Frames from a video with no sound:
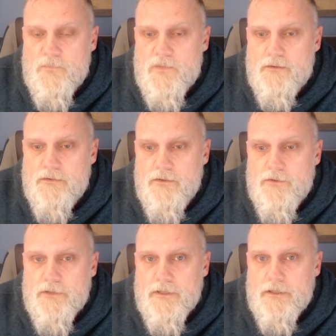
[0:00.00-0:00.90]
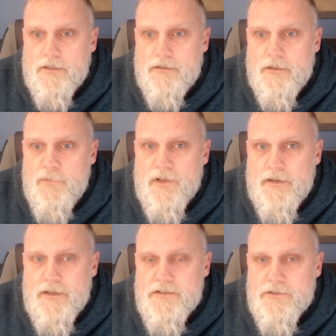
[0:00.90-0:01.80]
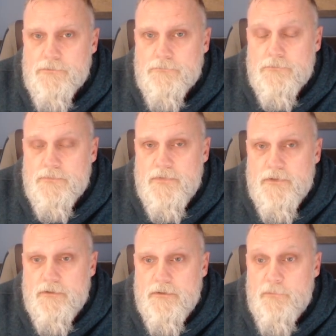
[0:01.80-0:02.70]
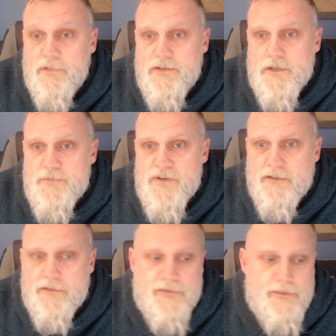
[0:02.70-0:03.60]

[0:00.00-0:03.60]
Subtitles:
ability to complete your objectives.